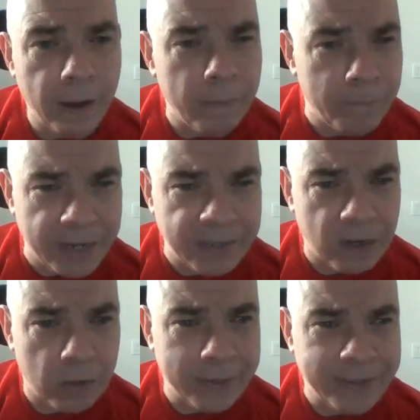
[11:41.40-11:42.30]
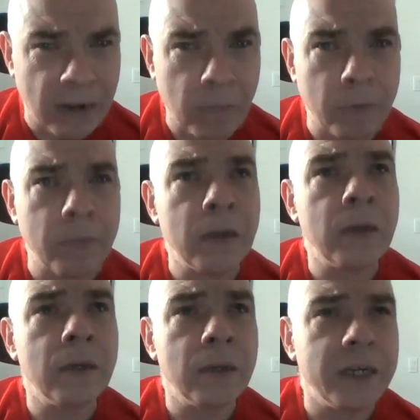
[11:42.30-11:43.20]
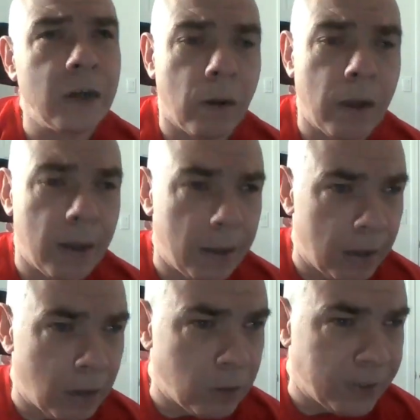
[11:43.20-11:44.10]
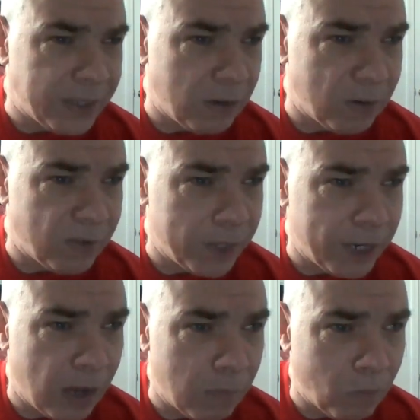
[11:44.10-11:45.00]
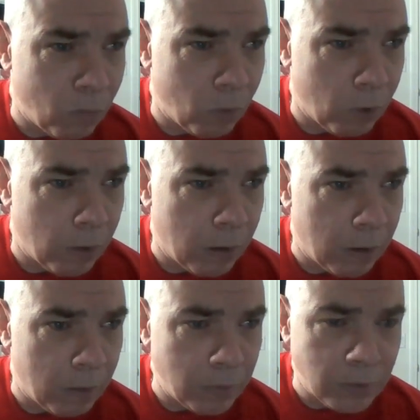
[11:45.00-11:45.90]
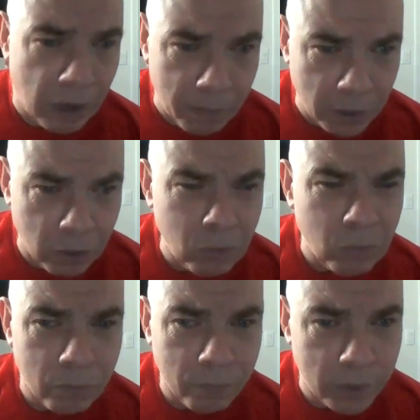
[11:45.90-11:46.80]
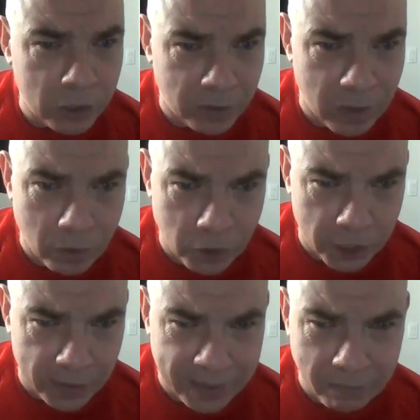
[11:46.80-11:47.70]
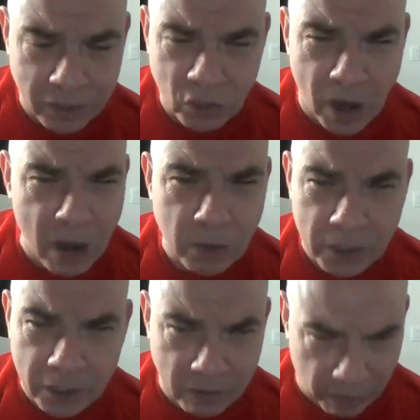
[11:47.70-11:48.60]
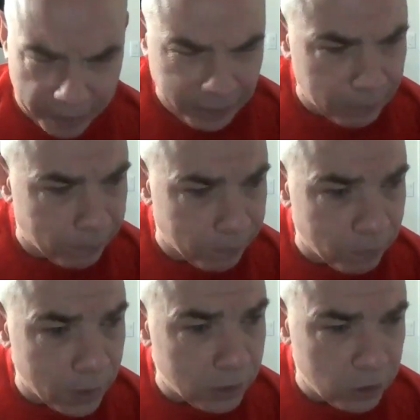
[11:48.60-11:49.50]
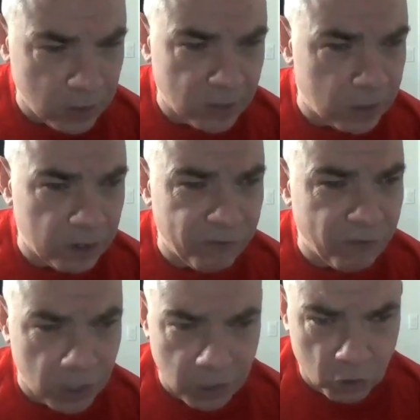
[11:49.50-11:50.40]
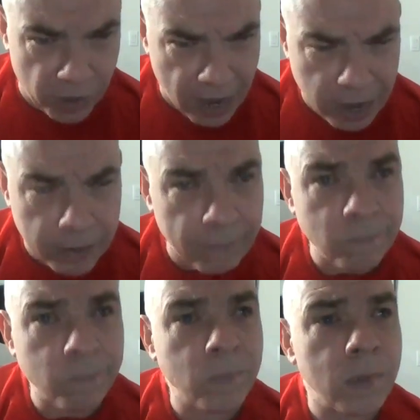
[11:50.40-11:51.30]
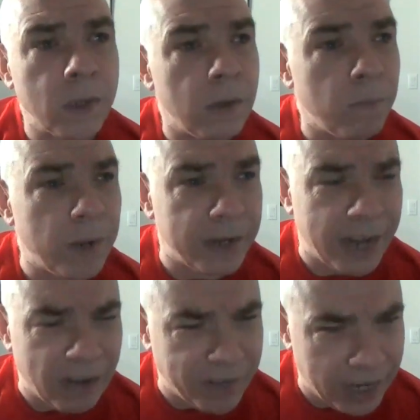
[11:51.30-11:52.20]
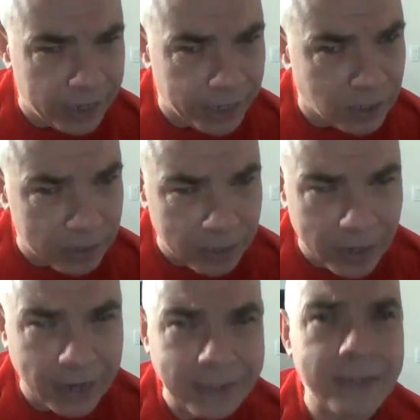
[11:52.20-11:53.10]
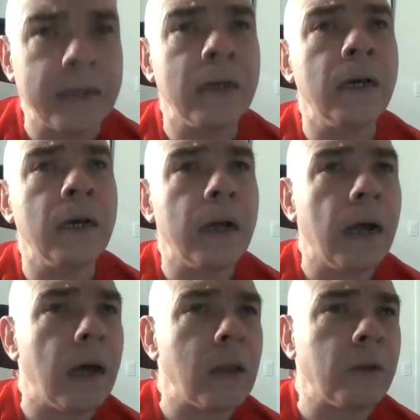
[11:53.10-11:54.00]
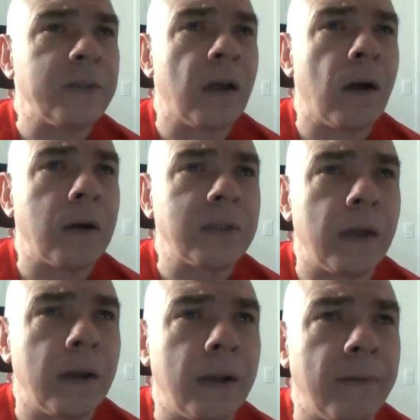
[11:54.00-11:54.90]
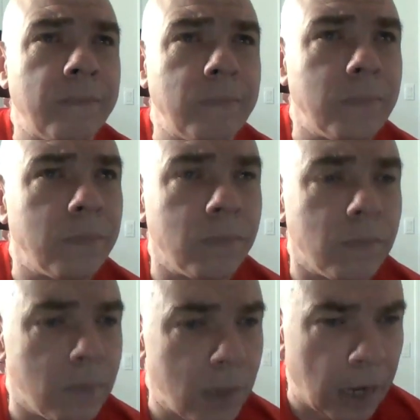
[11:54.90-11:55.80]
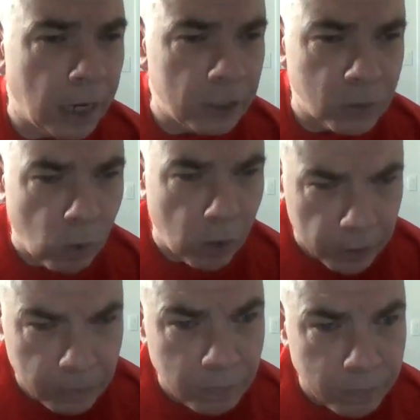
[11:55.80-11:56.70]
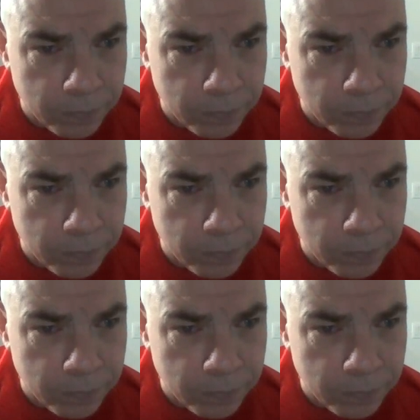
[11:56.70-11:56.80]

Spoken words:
amazing on this album. You know, other singles from the album were Domino, which is another Gene Simmons track, which is great. Just a good, fun track, but heavy hitting nonetheless. Other songs, I Just Wanna,